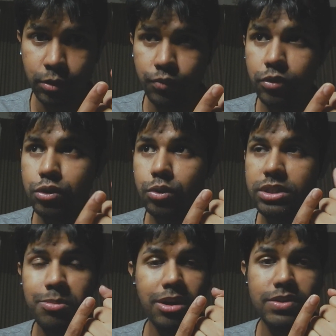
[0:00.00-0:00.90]
And you have to show
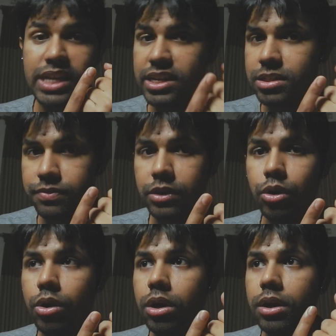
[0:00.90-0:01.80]
some kind of scientific
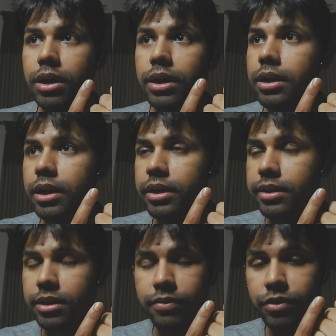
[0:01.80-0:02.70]
or,
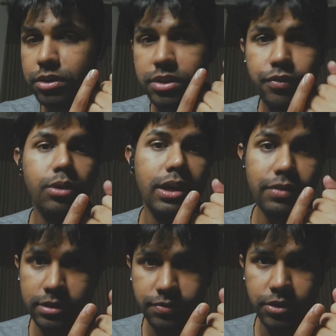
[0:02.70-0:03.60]
like, philosophical
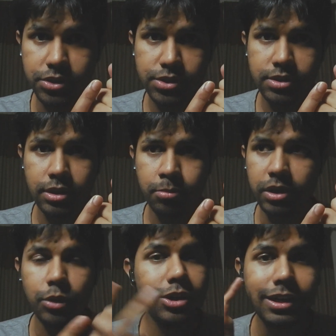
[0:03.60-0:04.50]
evidence for this.
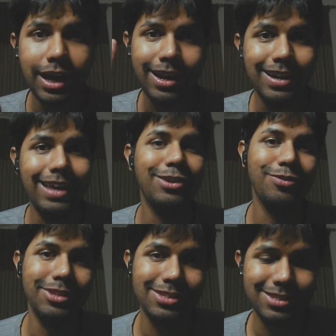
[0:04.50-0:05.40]
But you did neither
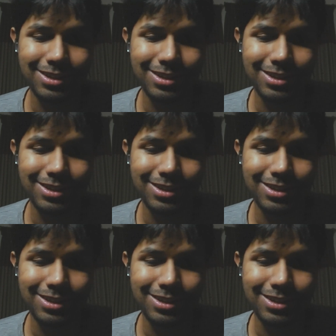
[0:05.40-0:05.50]
of these